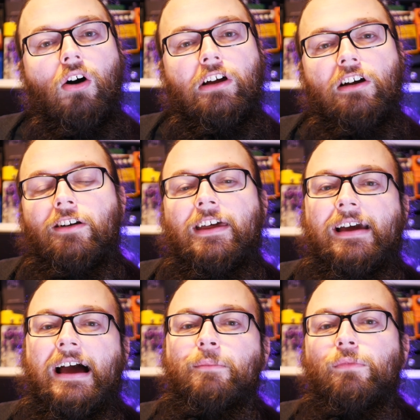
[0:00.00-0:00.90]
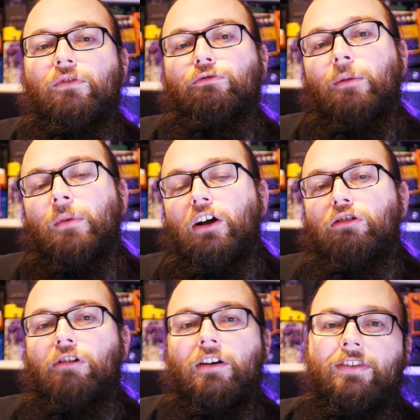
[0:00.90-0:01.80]
Iconic amps from
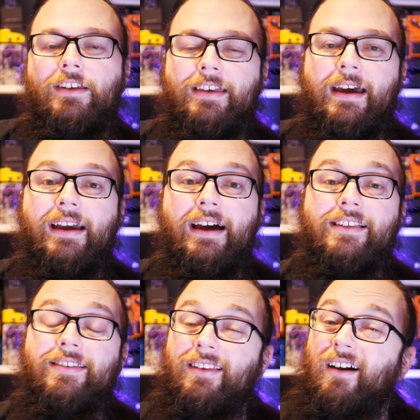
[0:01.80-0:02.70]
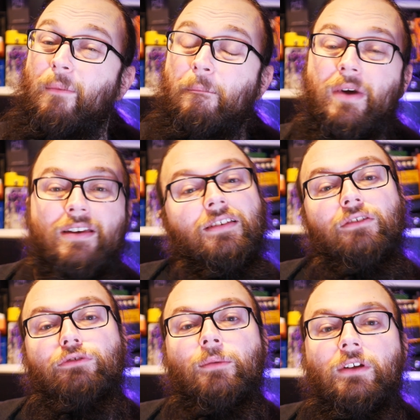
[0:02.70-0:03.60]
across the decades are
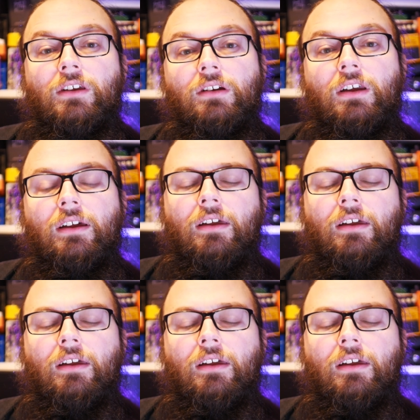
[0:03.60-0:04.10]
missing from the unit.